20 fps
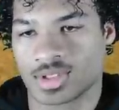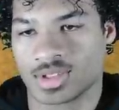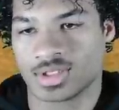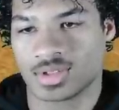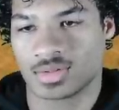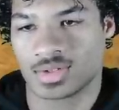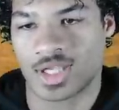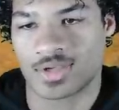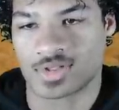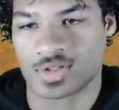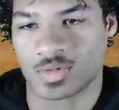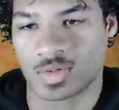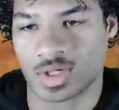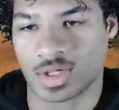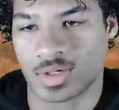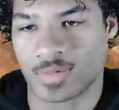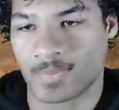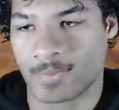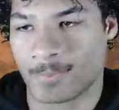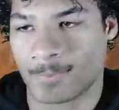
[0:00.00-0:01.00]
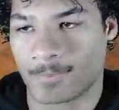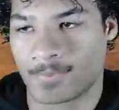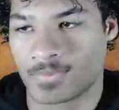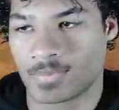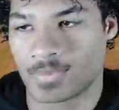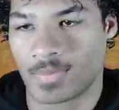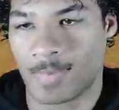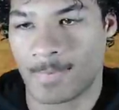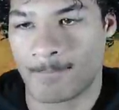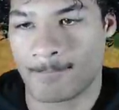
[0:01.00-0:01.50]
left square.
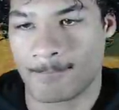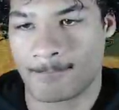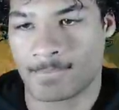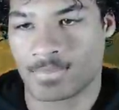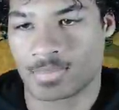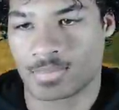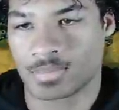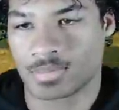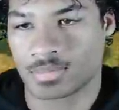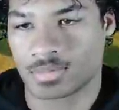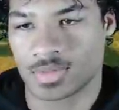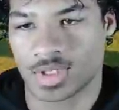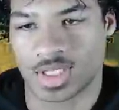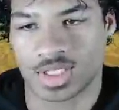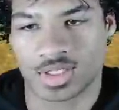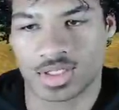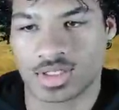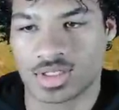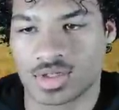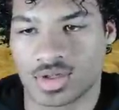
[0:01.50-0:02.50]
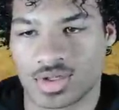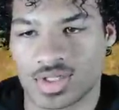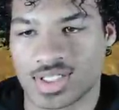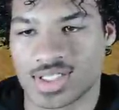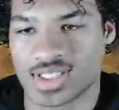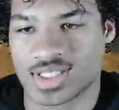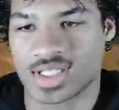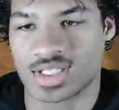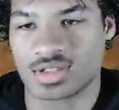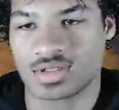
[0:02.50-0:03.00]
And then you
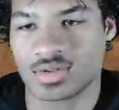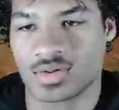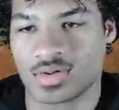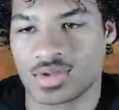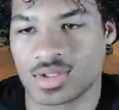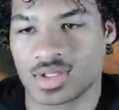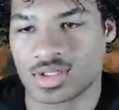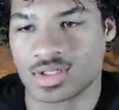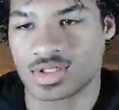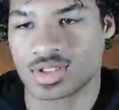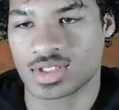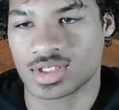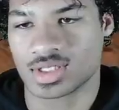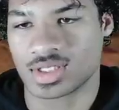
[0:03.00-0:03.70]
just keep doing, you just